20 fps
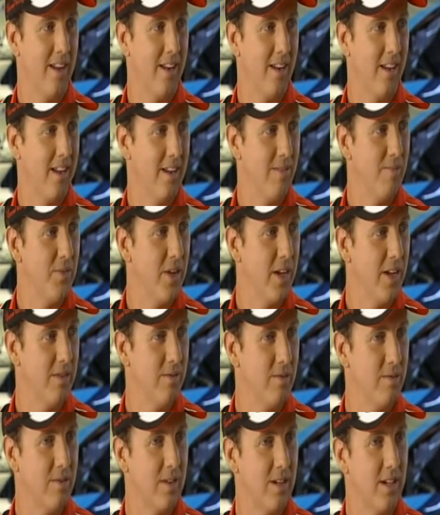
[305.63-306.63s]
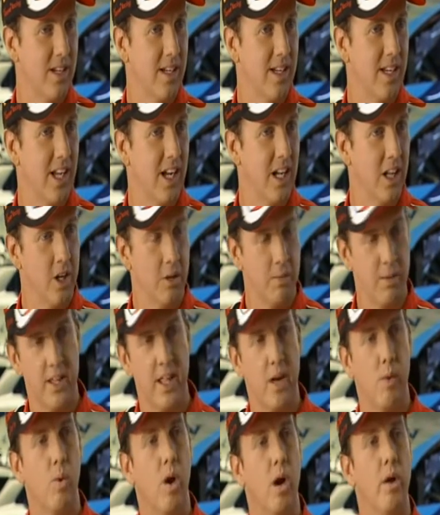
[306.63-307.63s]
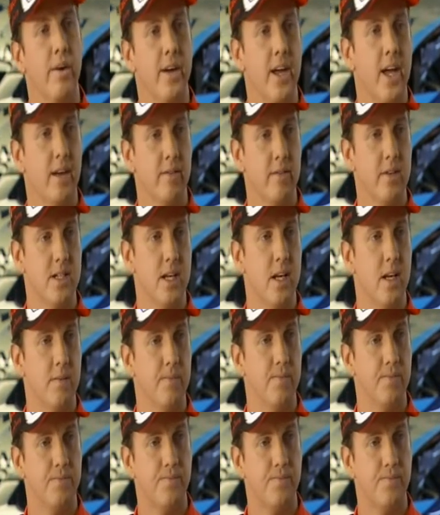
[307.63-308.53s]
and get a little bit of that worry out of his head.